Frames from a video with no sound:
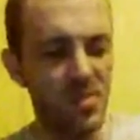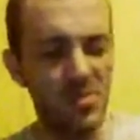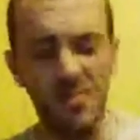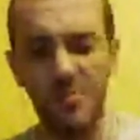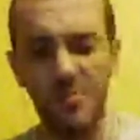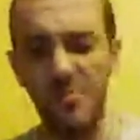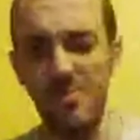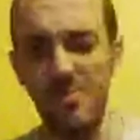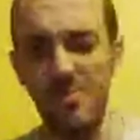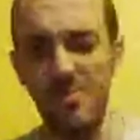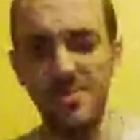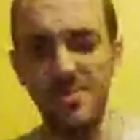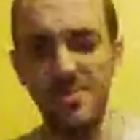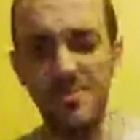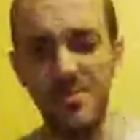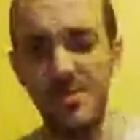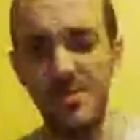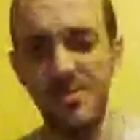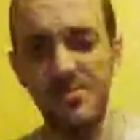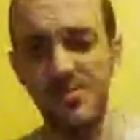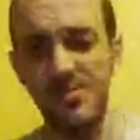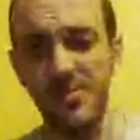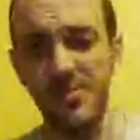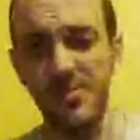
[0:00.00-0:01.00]
Kronos doesn't
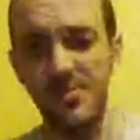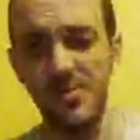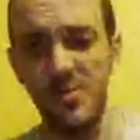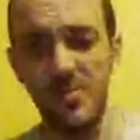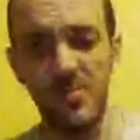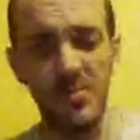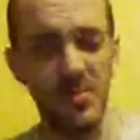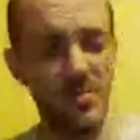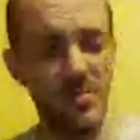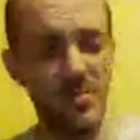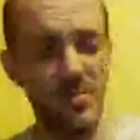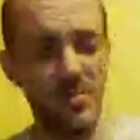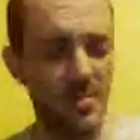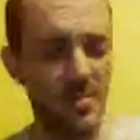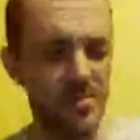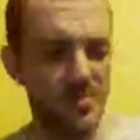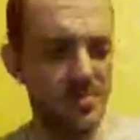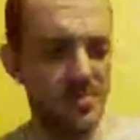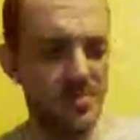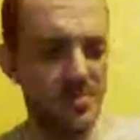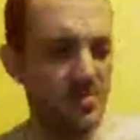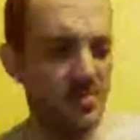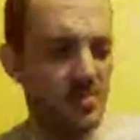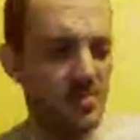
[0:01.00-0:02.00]
get involved in normal
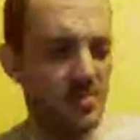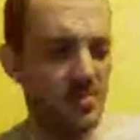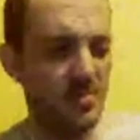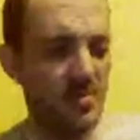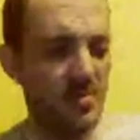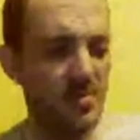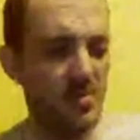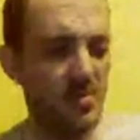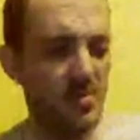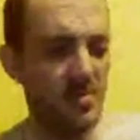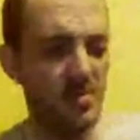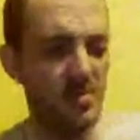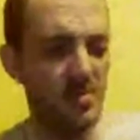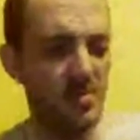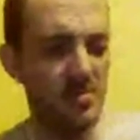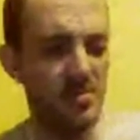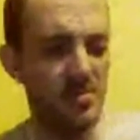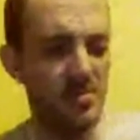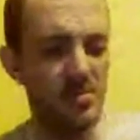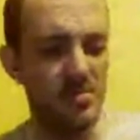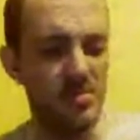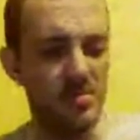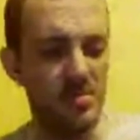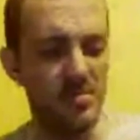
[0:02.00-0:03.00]

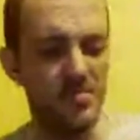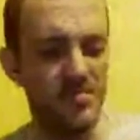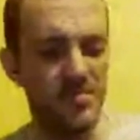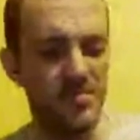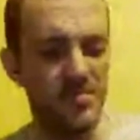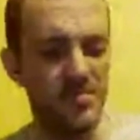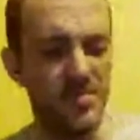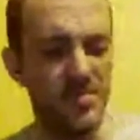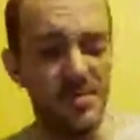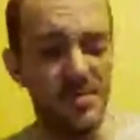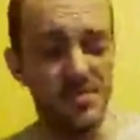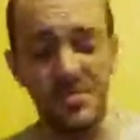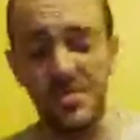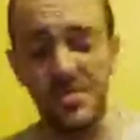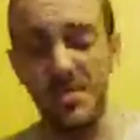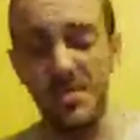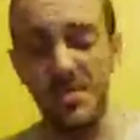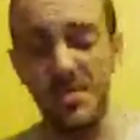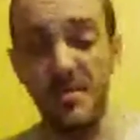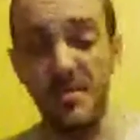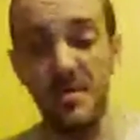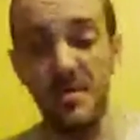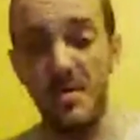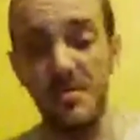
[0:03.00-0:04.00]
affairs. He doesn't
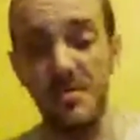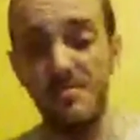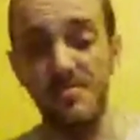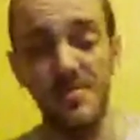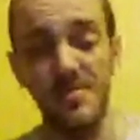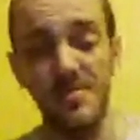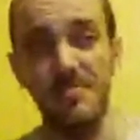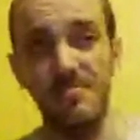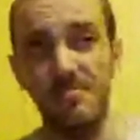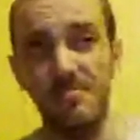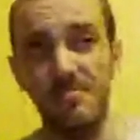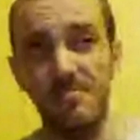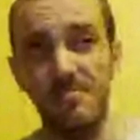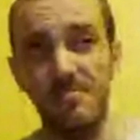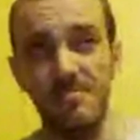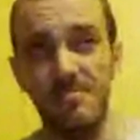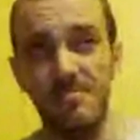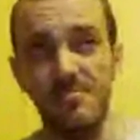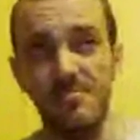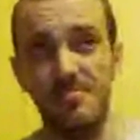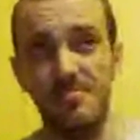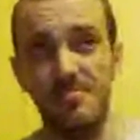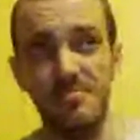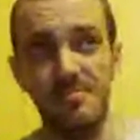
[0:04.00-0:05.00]
get involved
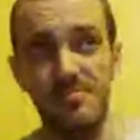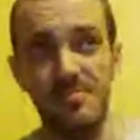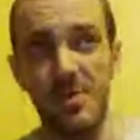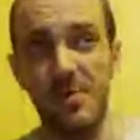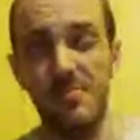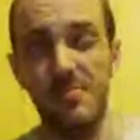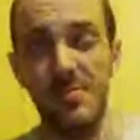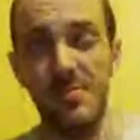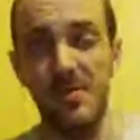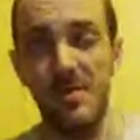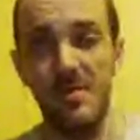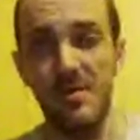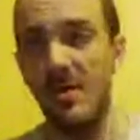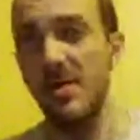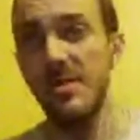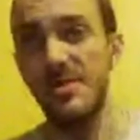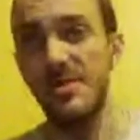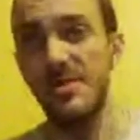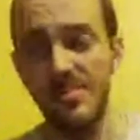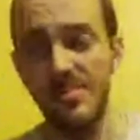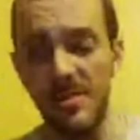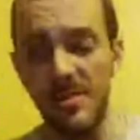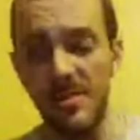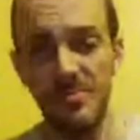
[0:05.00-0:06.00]
in
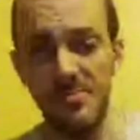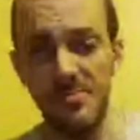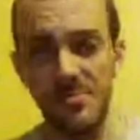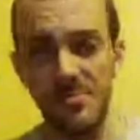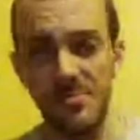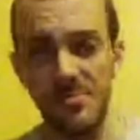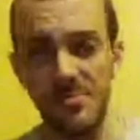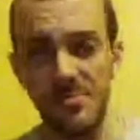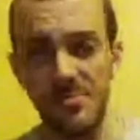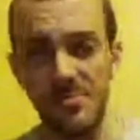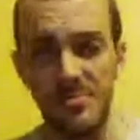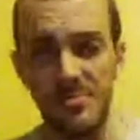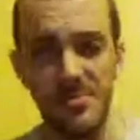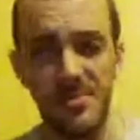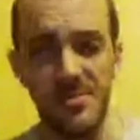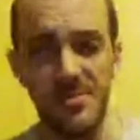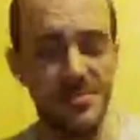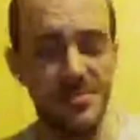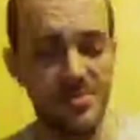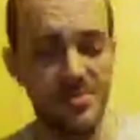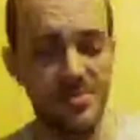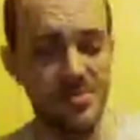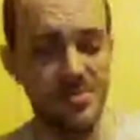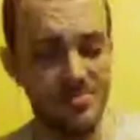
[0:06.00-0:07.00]
God's affairs.
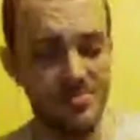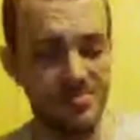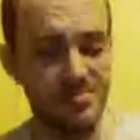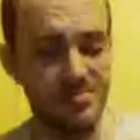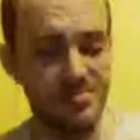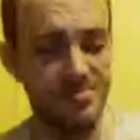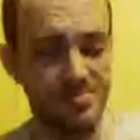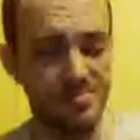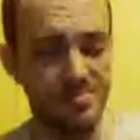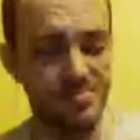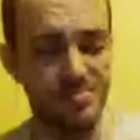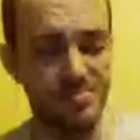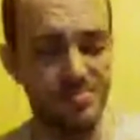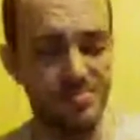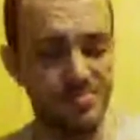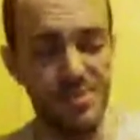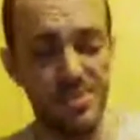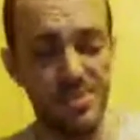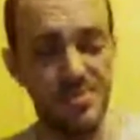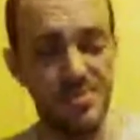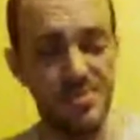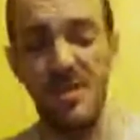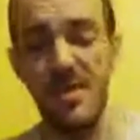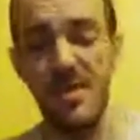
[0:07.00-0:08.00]
He's
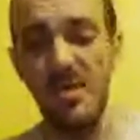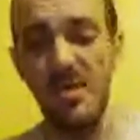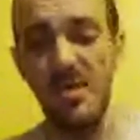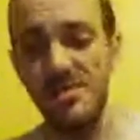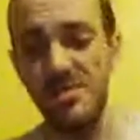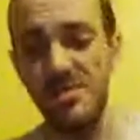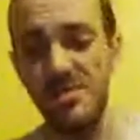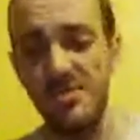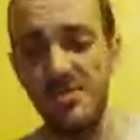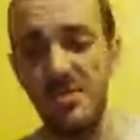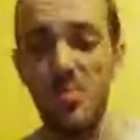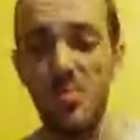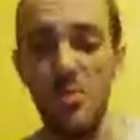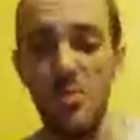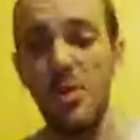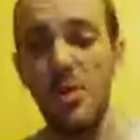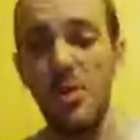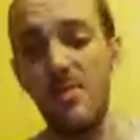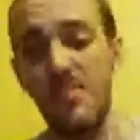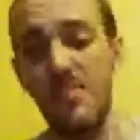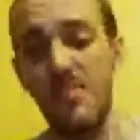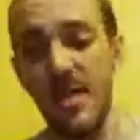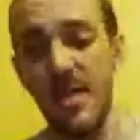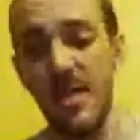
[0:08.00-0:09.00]
just a guy stuck
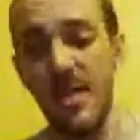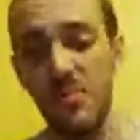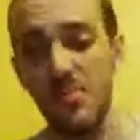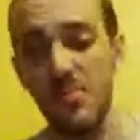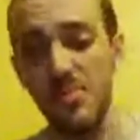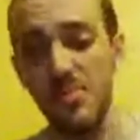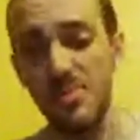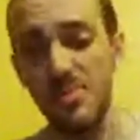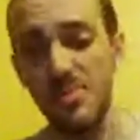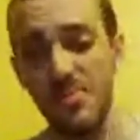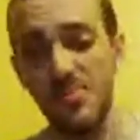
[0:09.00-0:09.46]
walking backwards